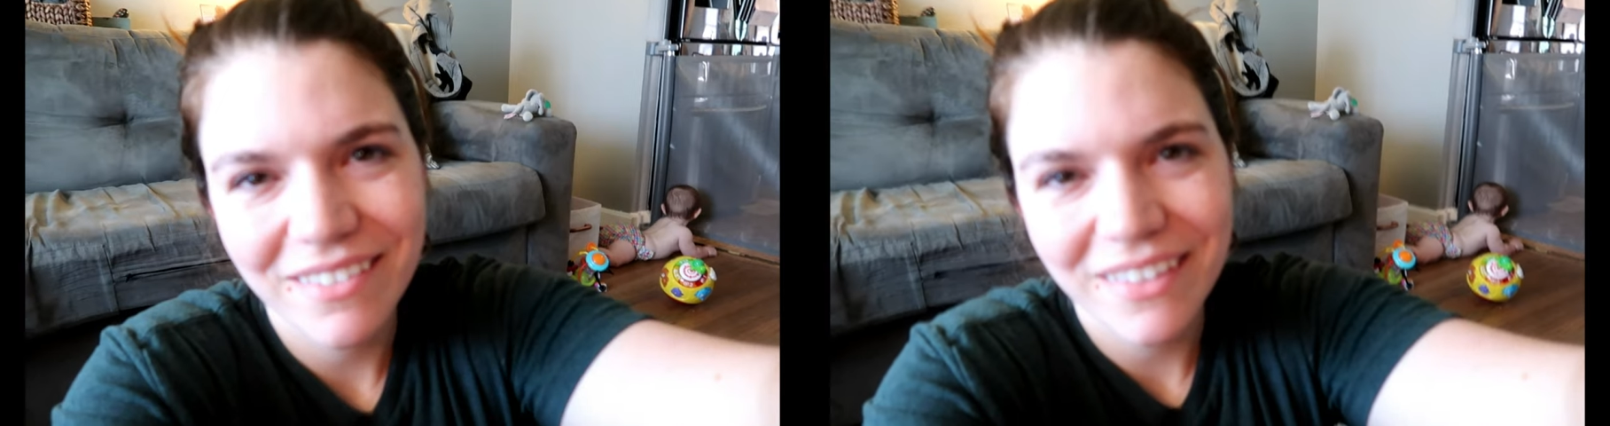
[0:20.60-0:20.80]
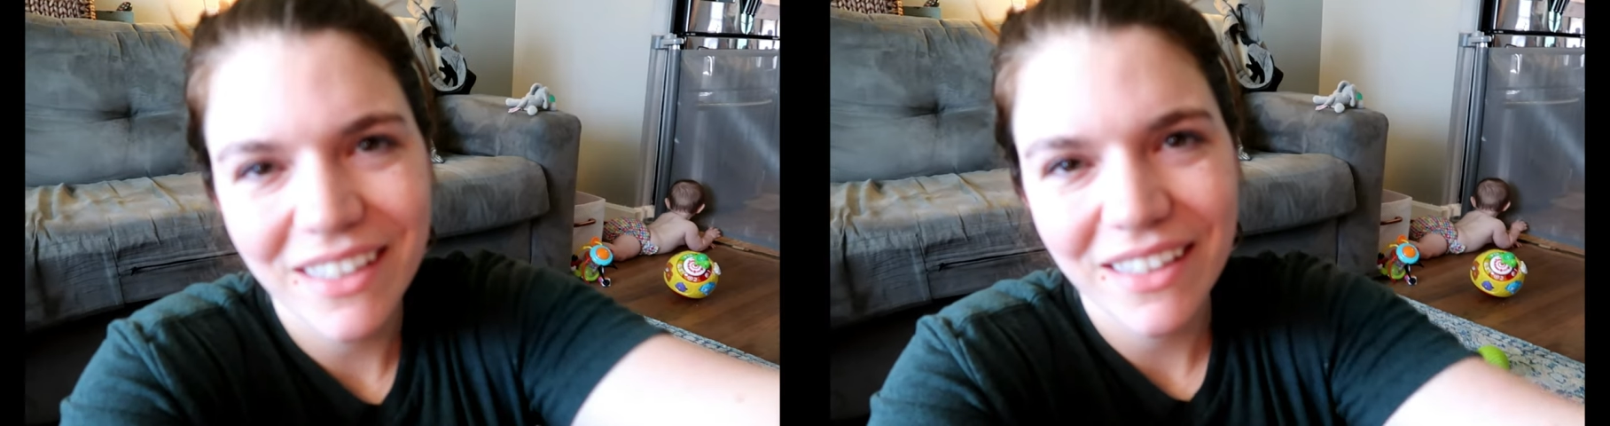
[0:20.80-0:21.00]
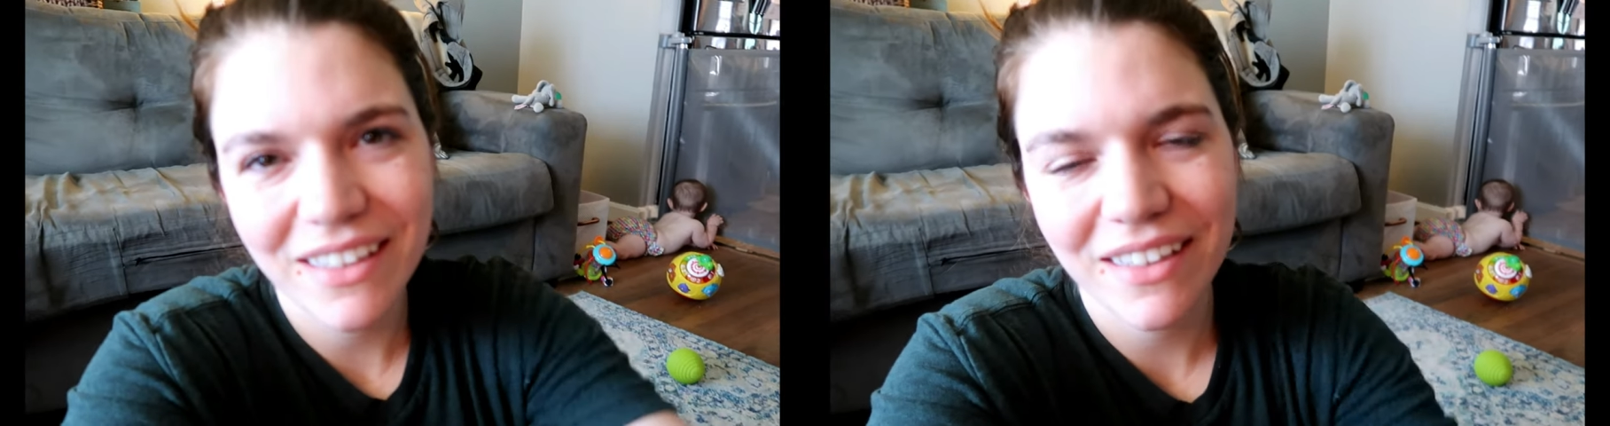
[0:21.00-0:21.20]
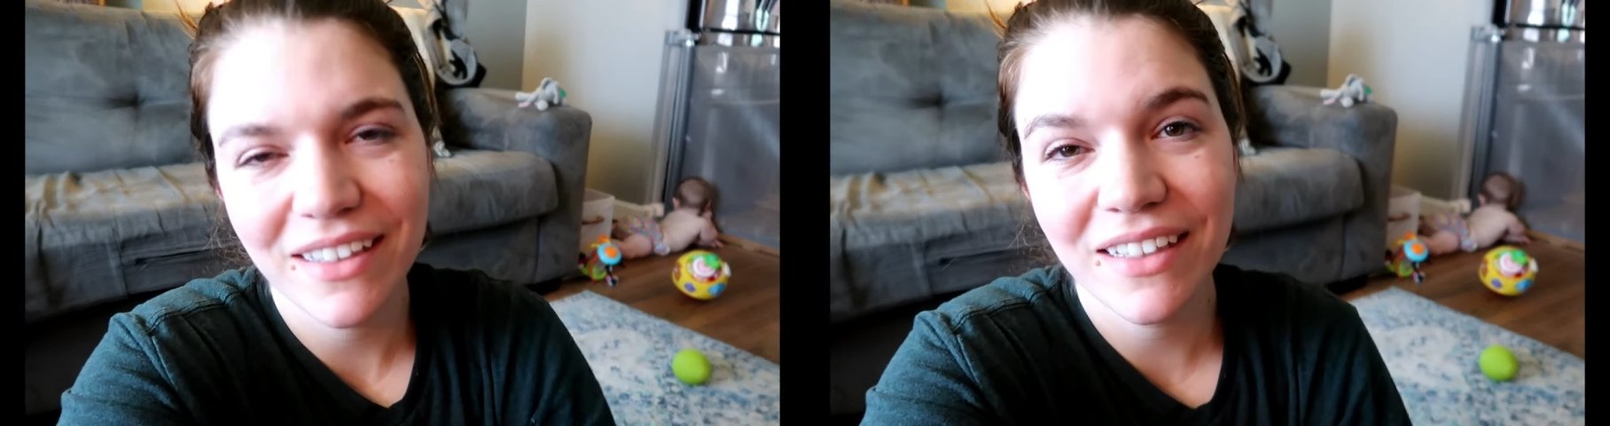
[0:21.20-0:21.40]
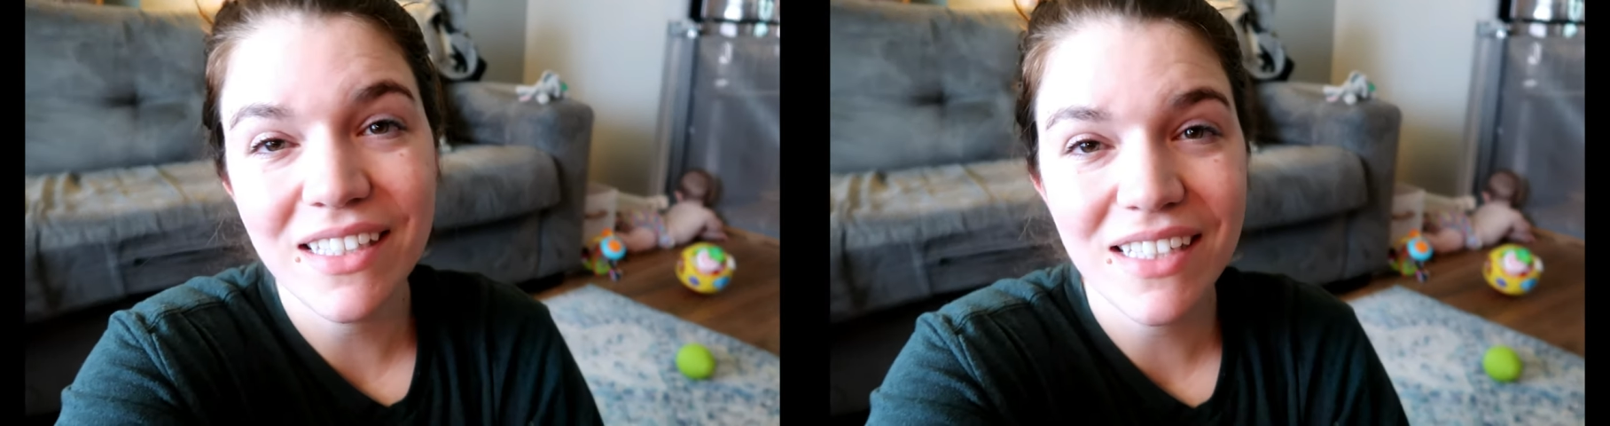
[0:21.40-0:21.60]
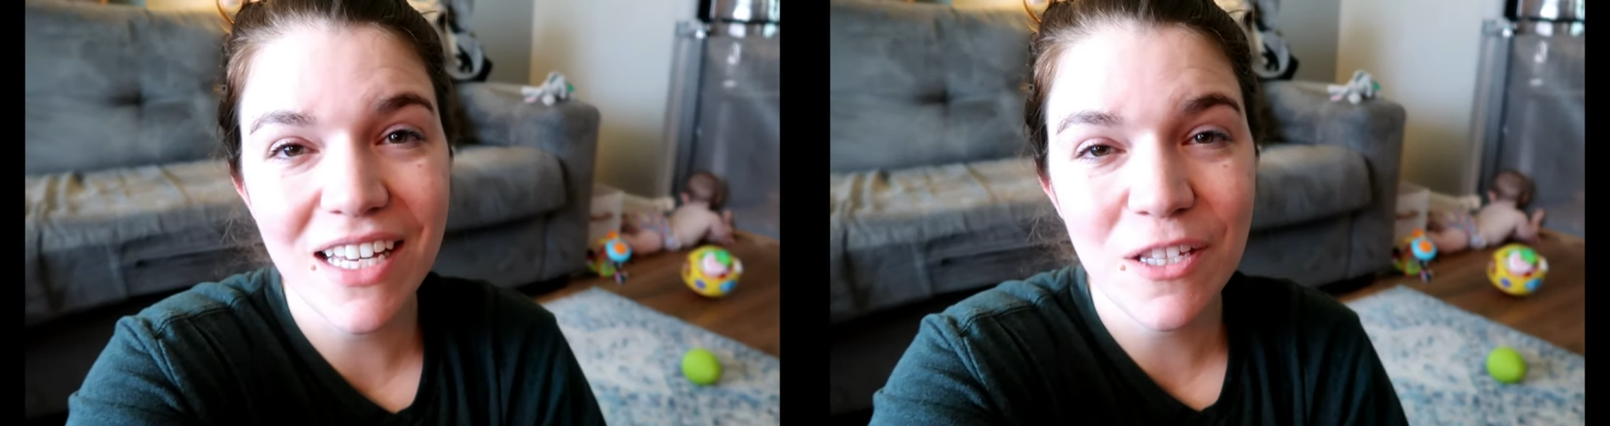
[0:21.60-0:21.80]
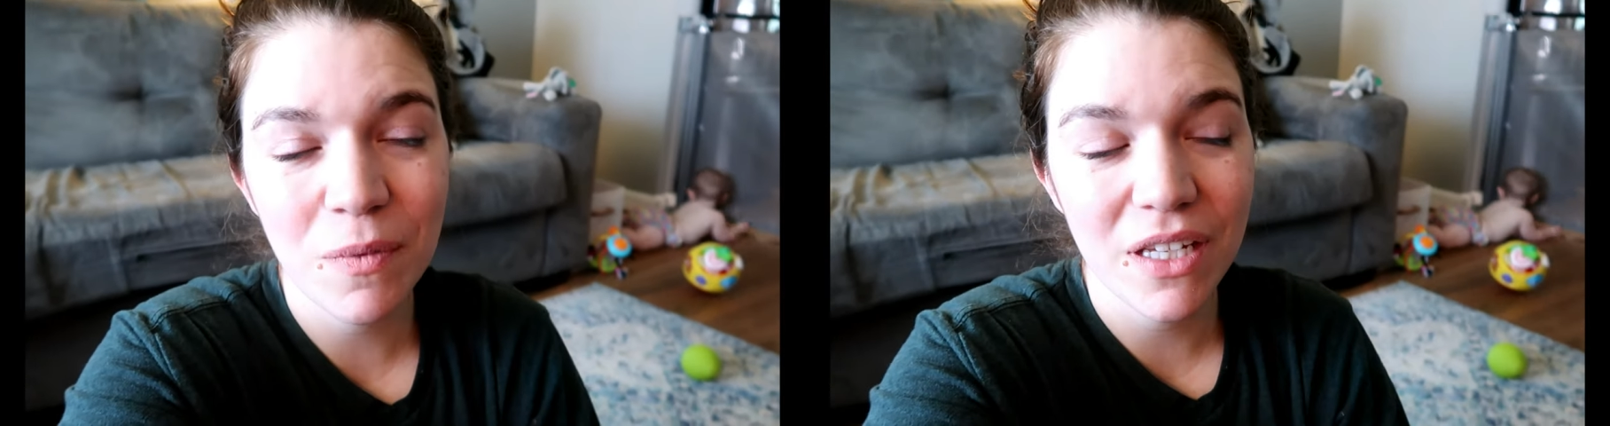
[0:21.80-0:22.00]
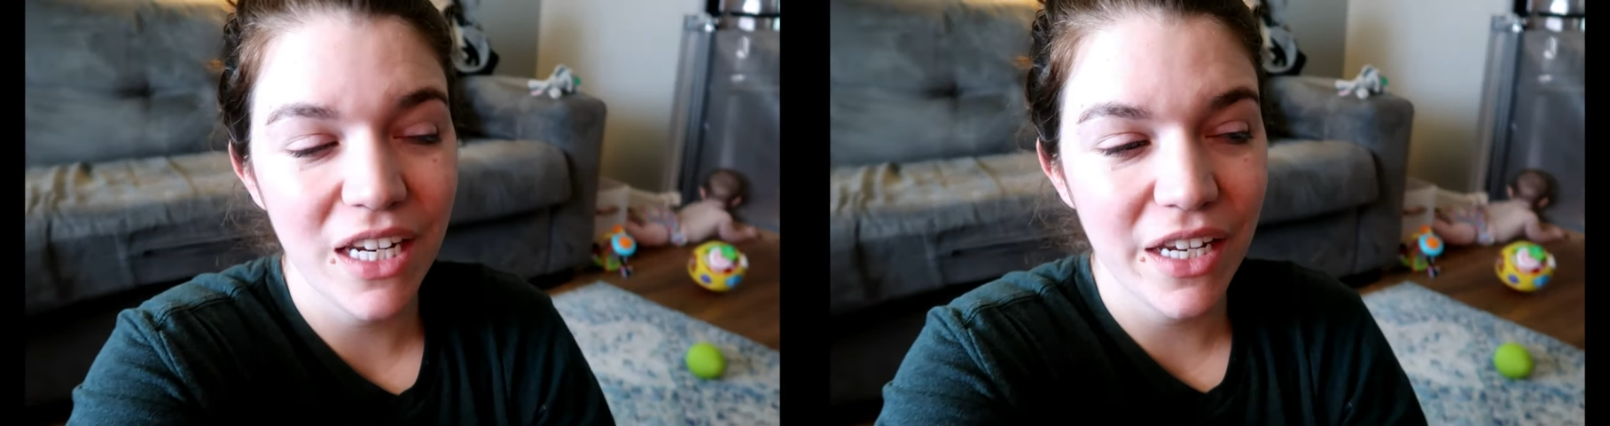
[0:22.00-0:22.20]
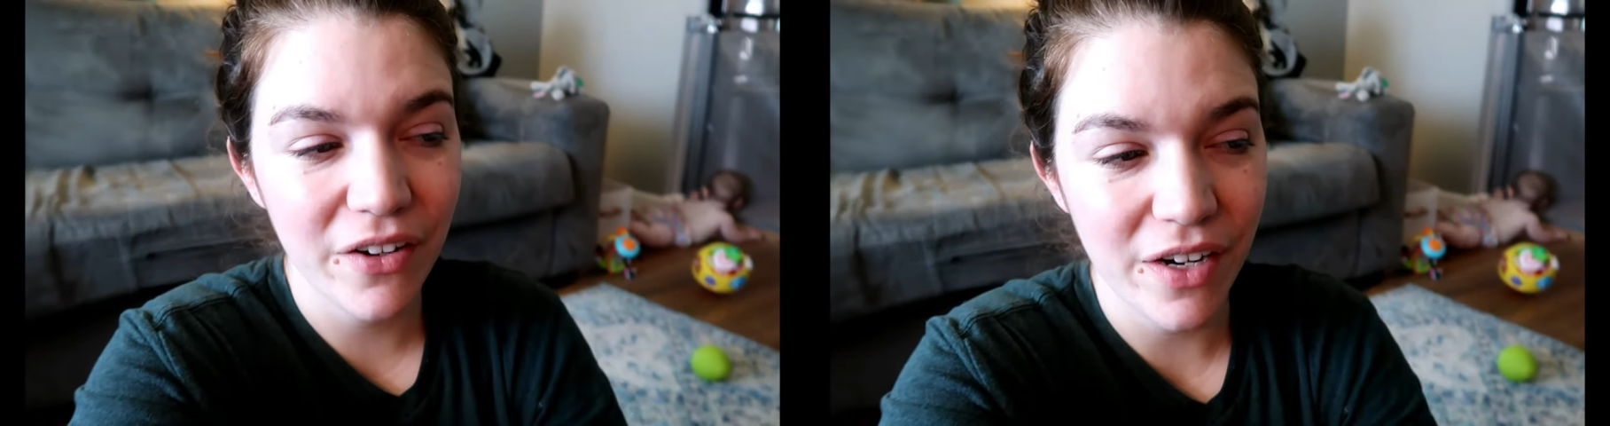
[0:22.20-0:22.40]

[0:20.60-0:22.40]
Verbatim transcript: Boy, this has been a